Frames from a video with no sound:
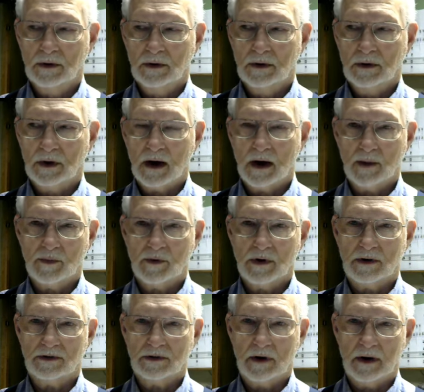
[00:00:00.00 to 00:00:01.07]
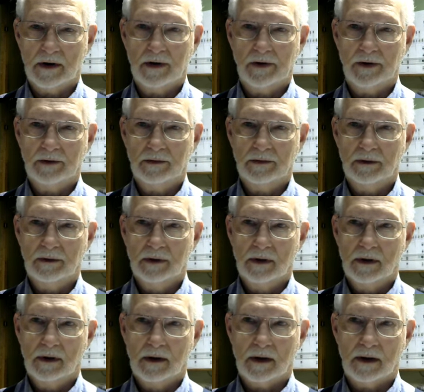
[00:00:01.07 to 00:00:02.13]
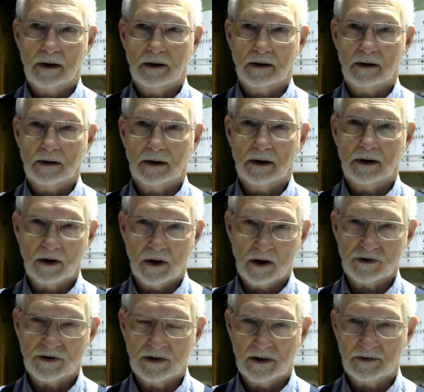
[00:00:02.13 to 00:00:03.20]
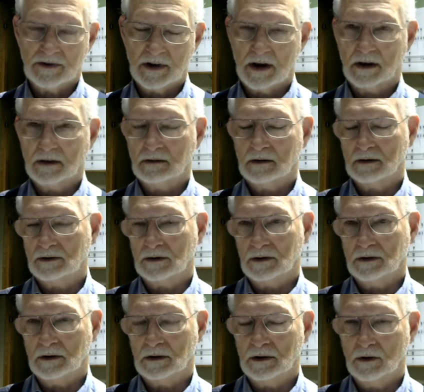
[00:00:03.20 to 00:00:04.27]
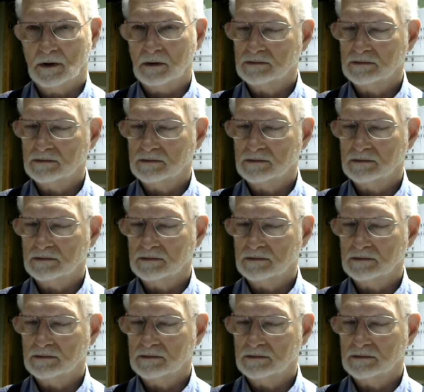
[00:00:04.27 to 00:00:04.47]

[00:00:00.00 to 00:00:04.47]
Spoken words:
high pressure air, and a large enough tank that you could go